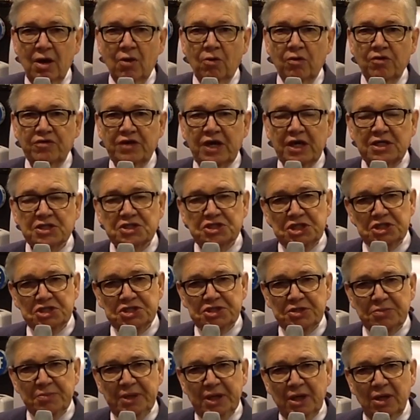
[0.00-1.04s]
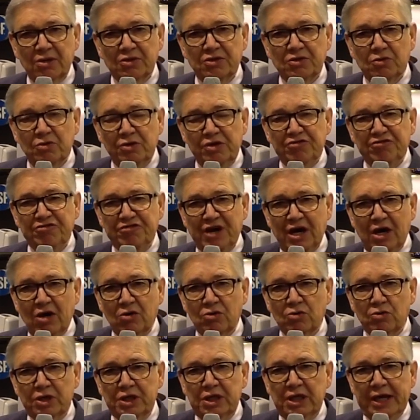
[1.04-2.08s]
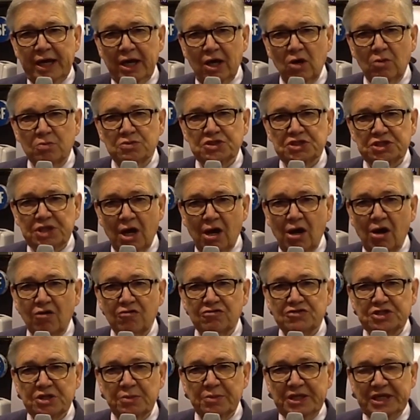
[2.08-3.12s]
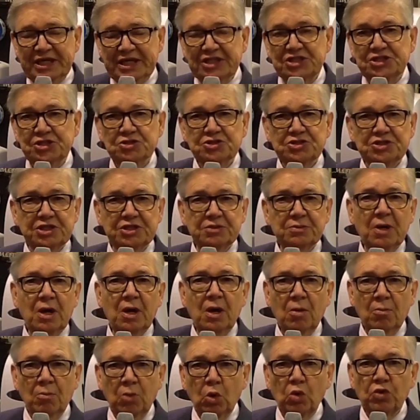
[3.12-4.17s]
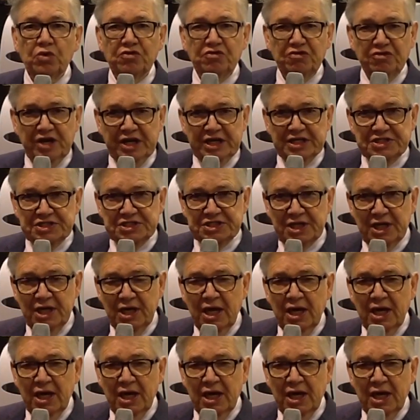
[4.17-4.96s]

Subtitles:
we've got a system here that we've found really helps solve some of the issues that both face.